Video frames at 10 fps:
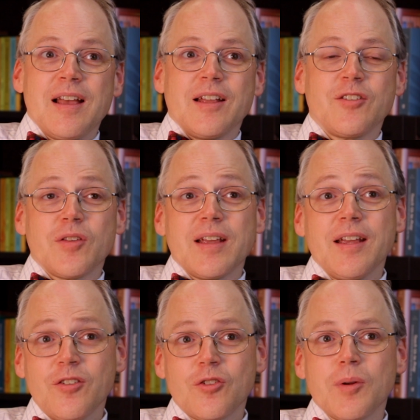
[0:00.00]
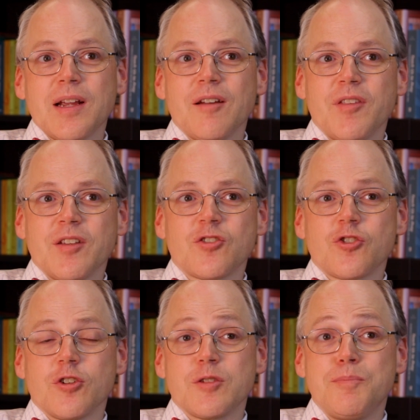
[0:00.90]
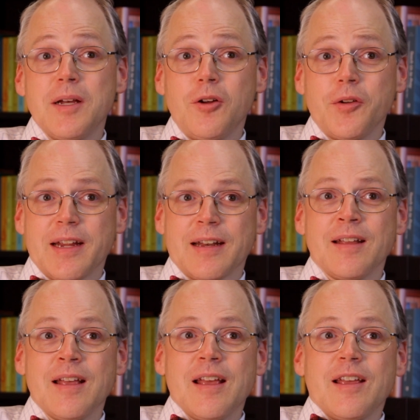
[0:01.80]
And so the history of this church building